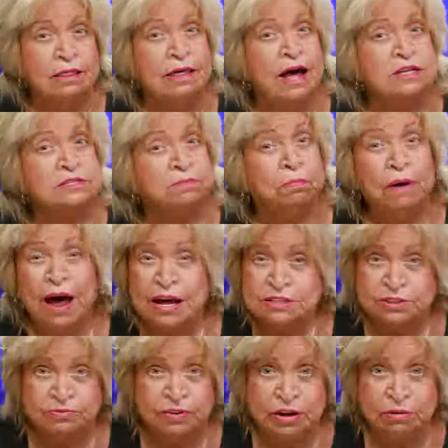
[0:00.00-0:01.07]
That's
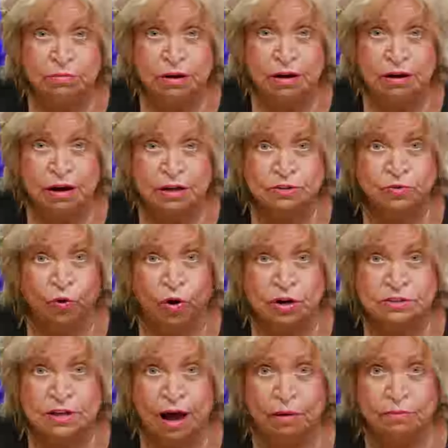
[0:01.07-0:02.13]
blasphemy as far
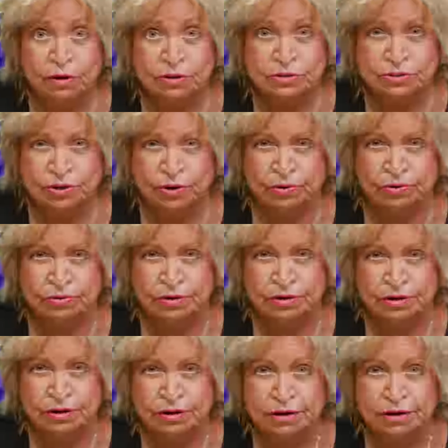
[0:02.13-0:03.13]
as I'm concerned,